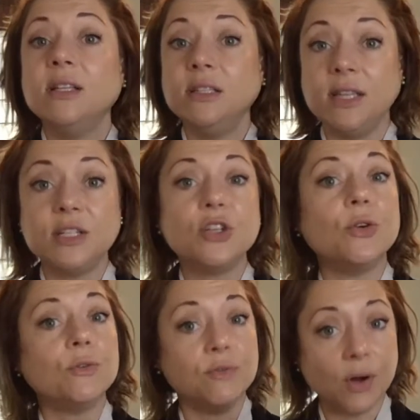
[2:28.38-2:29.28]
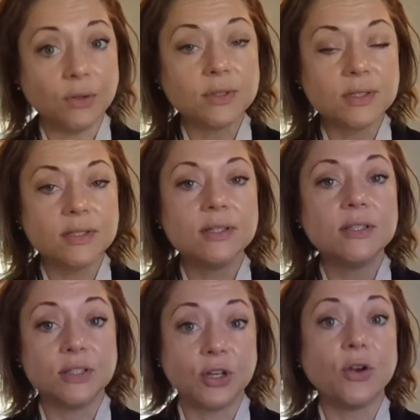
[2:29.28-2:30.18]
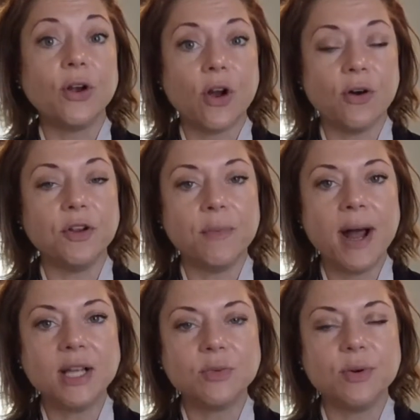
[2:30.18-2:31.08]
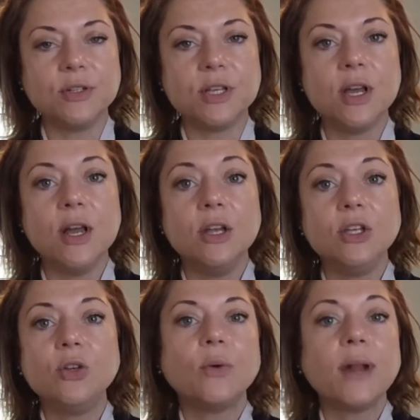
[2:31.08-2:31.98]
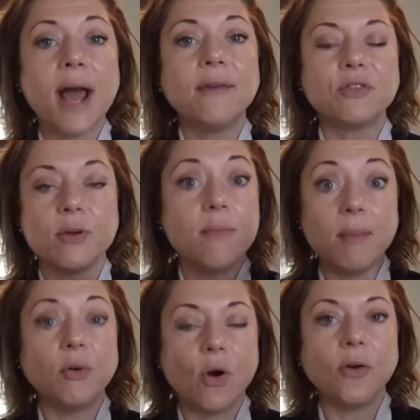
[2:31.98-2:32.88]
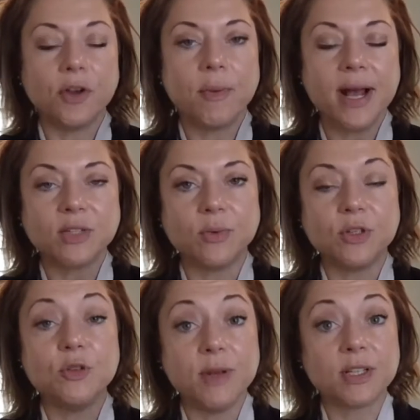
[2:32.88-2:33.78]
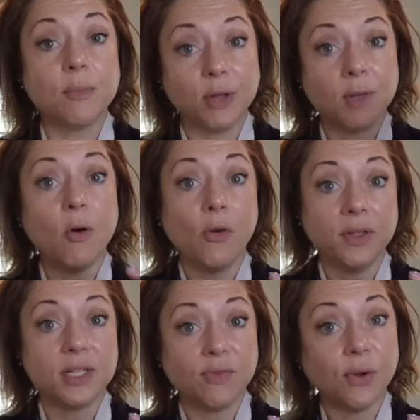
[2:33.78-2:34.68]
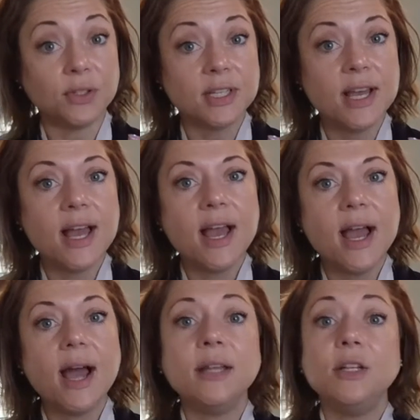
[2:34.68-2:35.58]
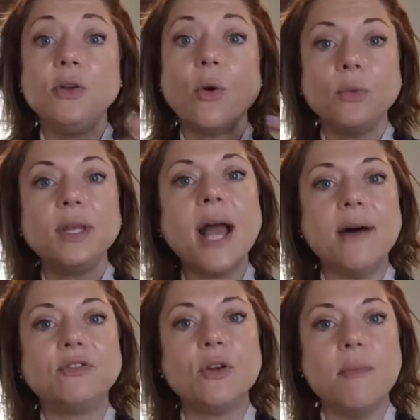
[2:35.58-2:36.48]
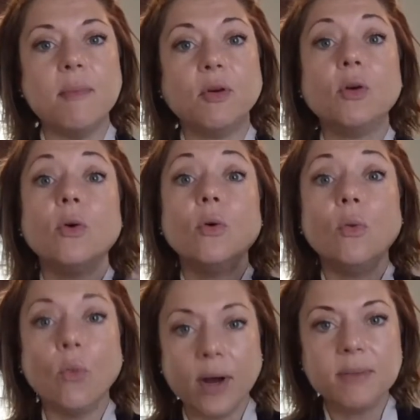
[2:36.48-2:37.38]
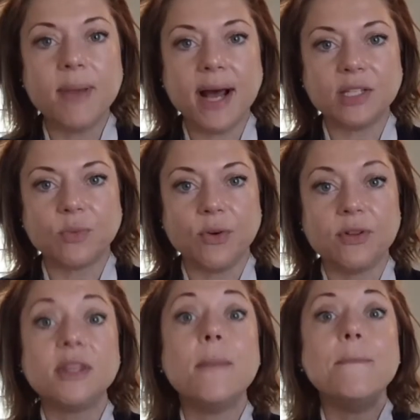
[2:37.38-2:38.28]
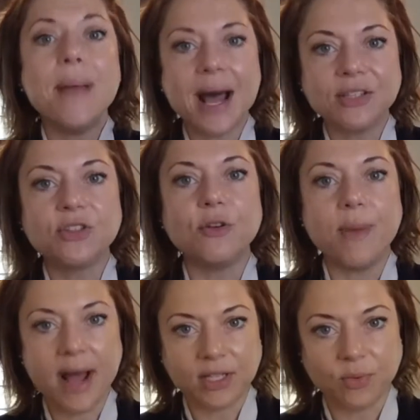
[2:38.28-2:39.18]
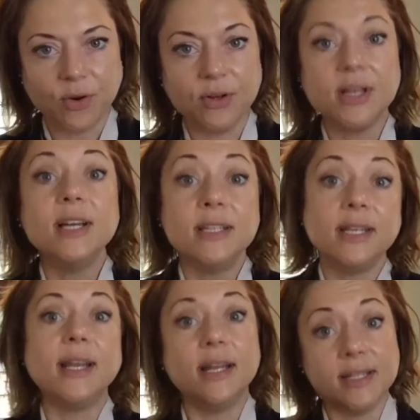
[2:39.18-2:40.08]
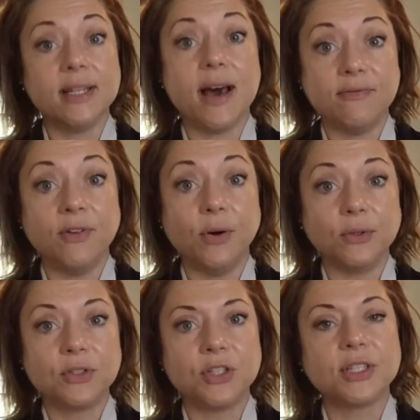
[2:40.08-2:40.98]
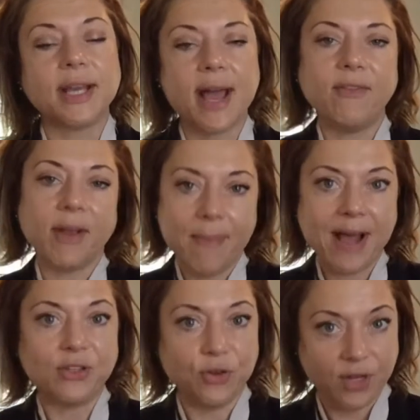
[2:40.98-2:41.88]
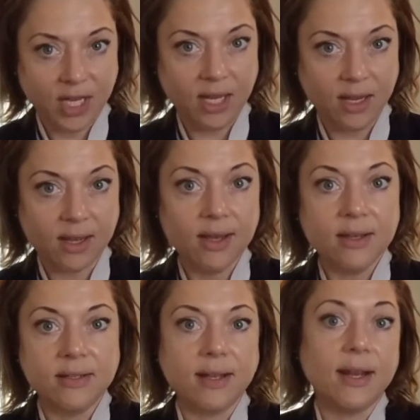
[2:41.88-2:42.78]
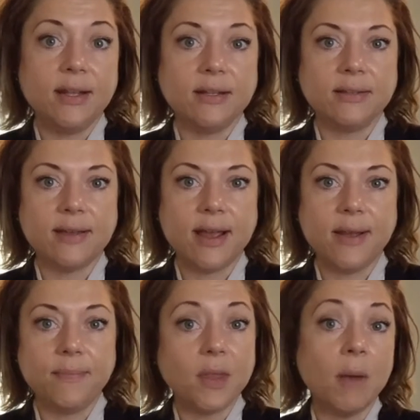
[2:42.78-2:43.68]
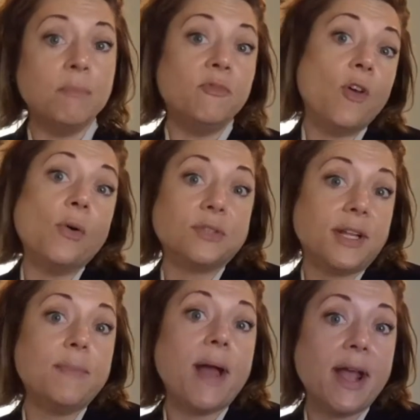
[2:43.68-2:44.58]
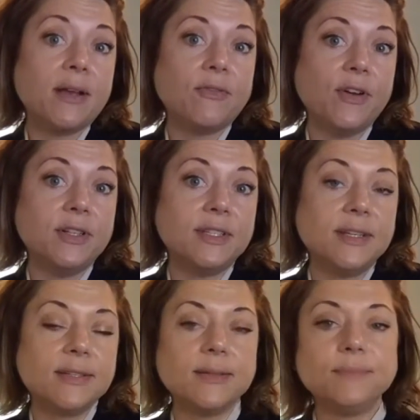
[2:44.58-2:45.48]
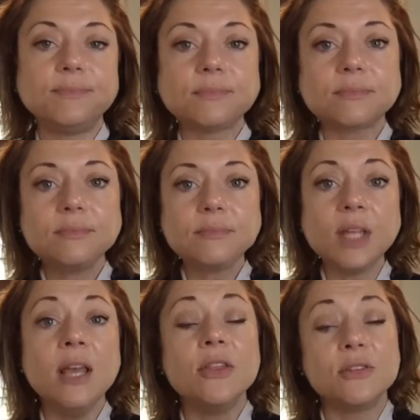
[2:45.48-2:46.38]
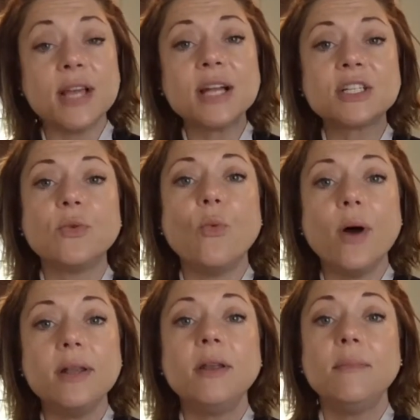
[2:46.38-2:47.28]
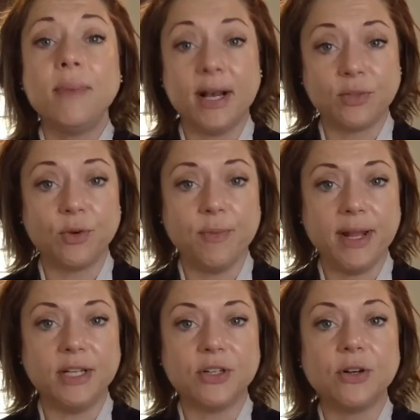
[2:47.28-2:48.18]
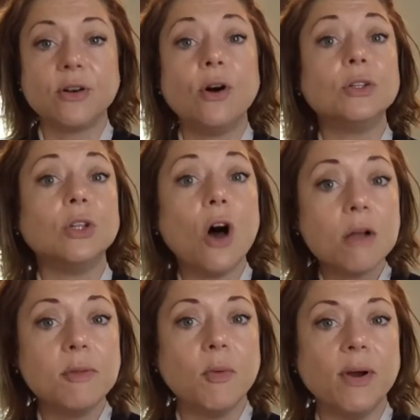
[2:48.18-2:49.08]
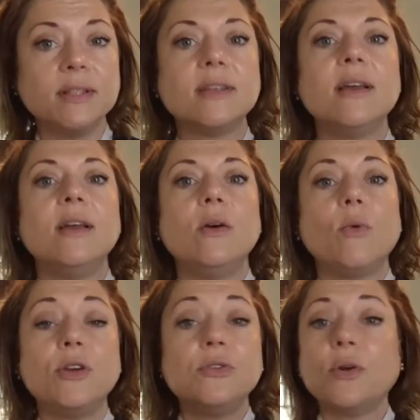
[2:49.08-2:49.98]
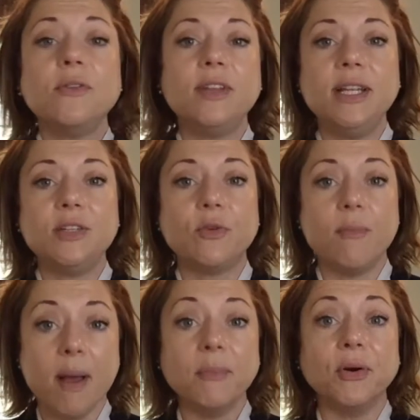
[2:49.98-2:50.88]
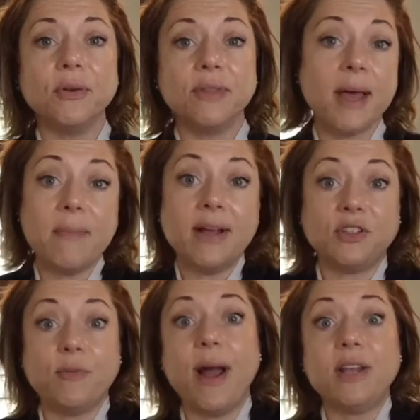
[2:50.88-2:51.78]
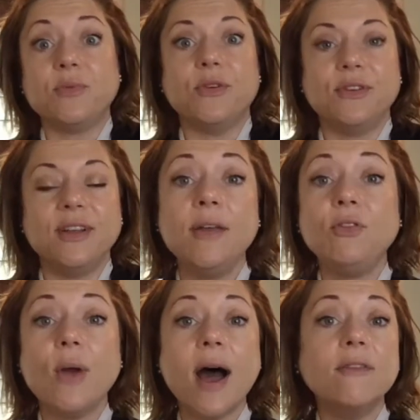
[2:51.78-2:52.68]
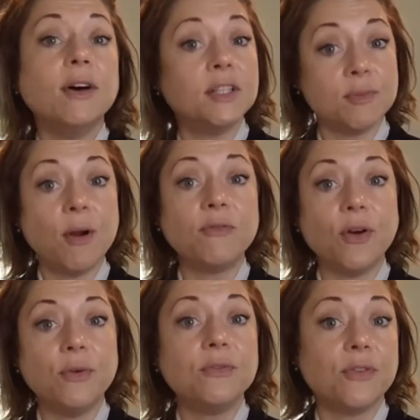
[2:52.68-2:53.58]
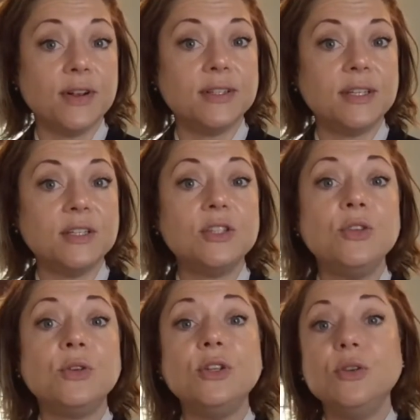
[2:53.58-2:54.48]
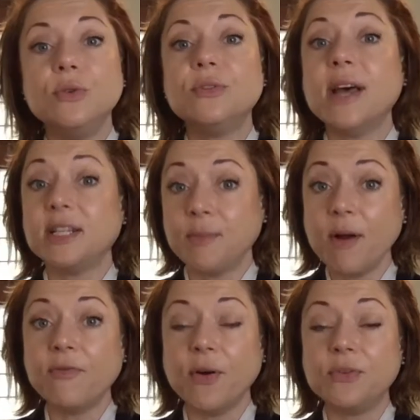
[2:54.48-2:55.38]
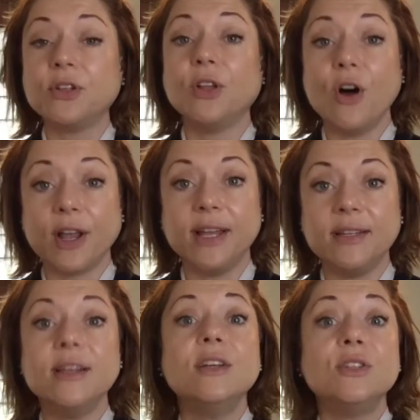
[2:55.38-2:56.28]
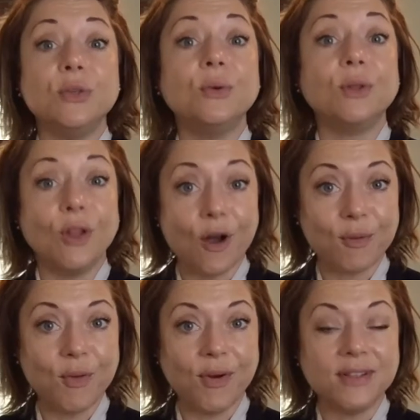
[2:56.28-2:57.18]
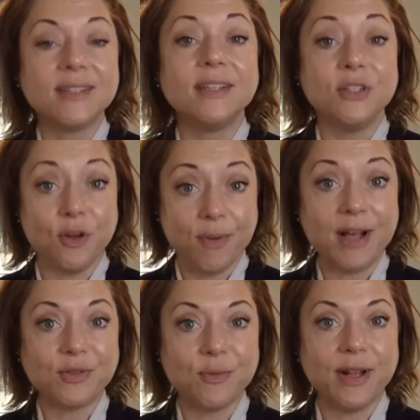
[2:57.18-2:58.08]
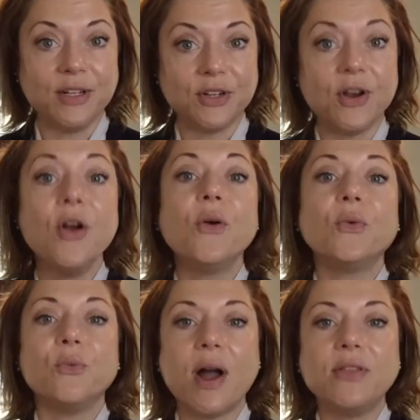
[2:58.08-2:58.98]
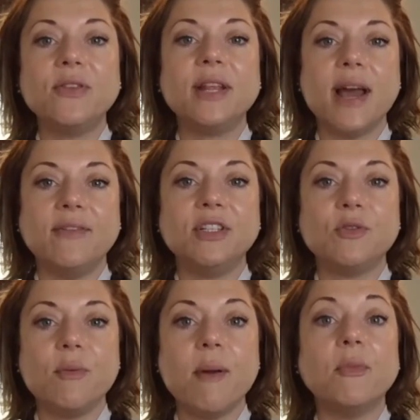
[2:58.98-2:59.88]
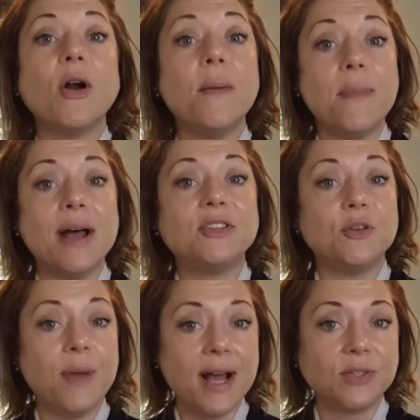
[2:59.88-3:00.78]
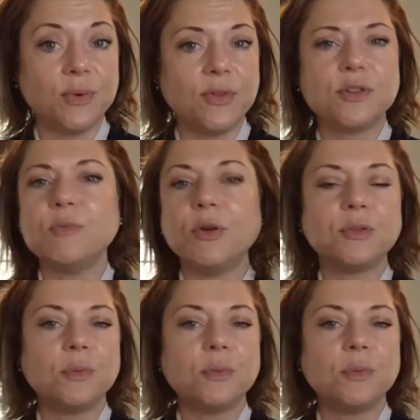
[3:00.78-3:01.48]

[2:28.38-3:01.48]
digital vault securing all your passwords, you don't have to remember all your passwords. You basically put them all in this vault, and then you only have to remember one password, the master password, to get into that vault, just like having a master key to get into, say, a vault at a bank, for instance. There's actually one password manager called LogMeOnce, where you don't even need to remember that master password. If you have a smartphone, for instance, you can use that smartphone to log in to LogMeOnce to your password manager rather than having to remember a master password. There's multiple